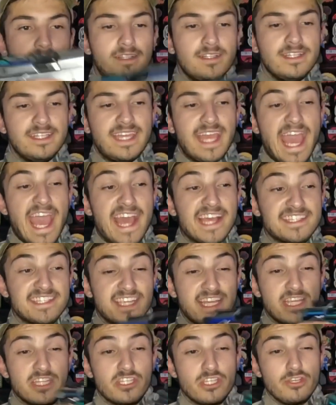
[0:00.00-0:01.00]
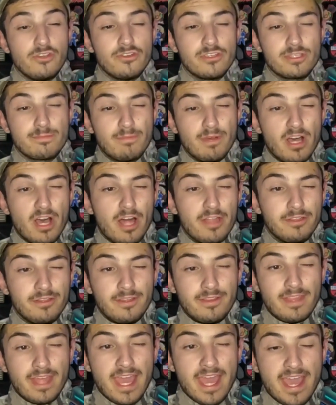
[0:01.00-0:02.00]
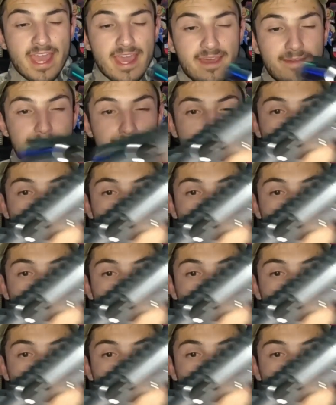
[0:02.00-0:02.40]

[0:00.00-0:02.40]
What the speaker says: gas issues, but other than that,